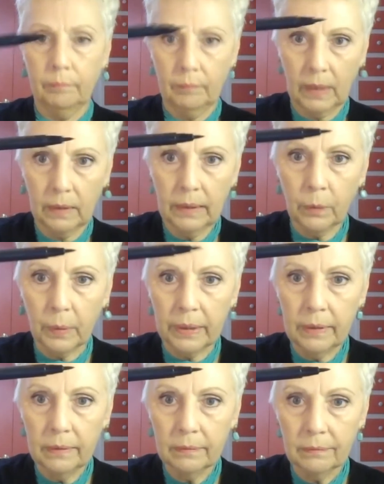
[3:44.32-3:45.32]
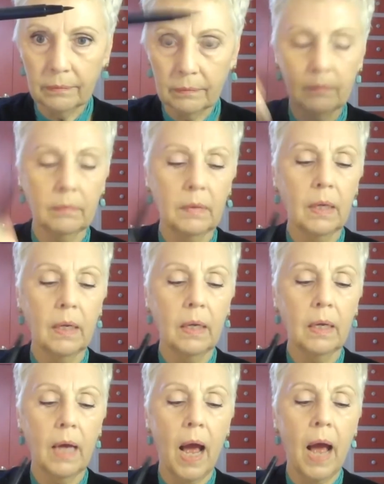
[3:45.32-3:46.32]
liquid
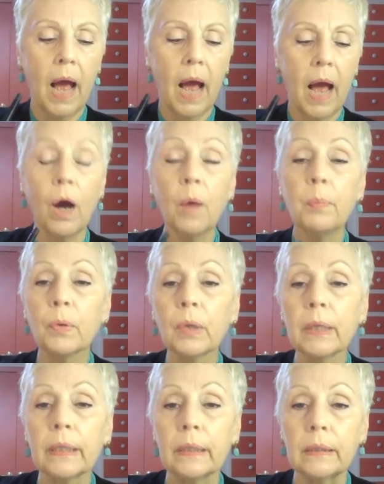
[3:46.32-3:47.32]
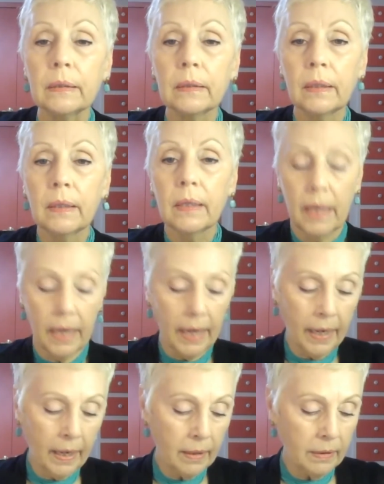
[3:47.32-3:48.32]
on the upper lid.
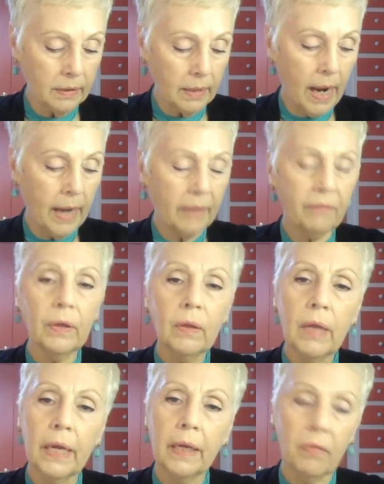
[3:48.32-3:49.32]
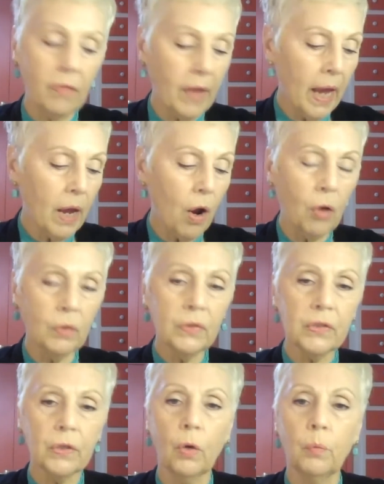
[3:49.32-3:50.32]
And I feel like that
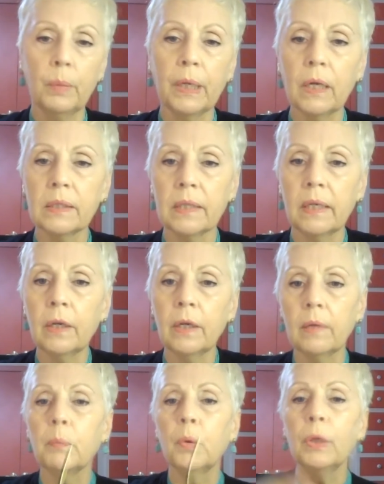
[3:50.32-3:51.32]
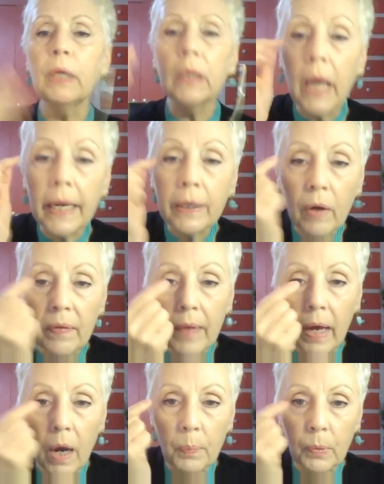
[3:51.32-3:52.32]
also, because putting liner on that
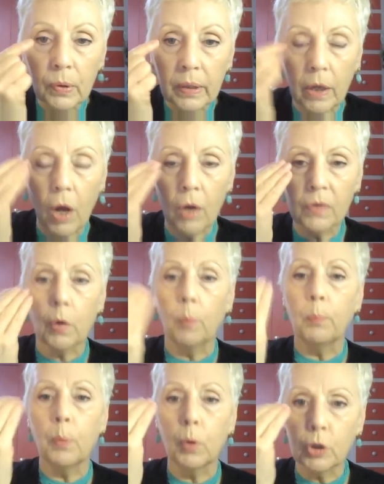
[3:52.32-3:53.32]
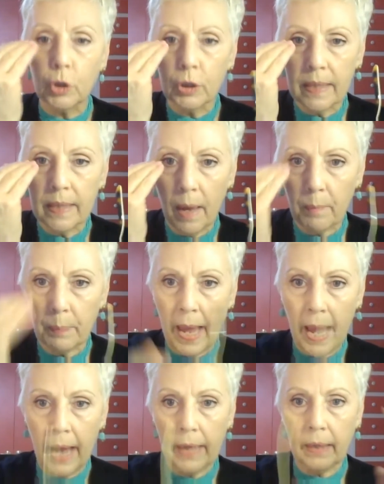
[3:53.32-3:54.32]
upper lid also pushes that
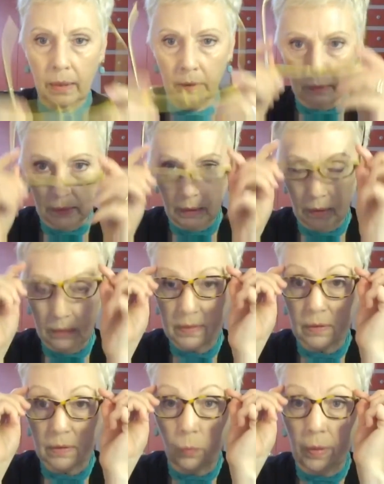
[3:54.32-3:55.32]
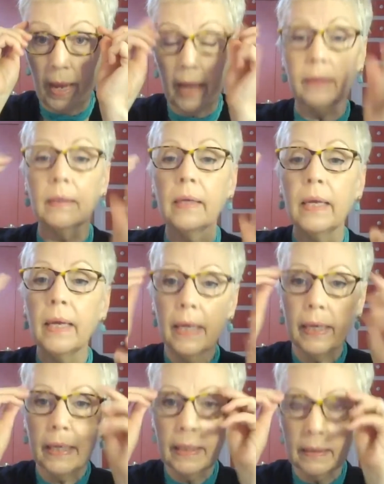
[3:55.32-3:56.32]
back a little so that
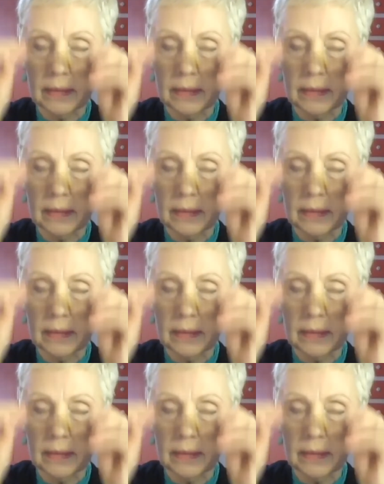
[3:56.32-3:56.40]
it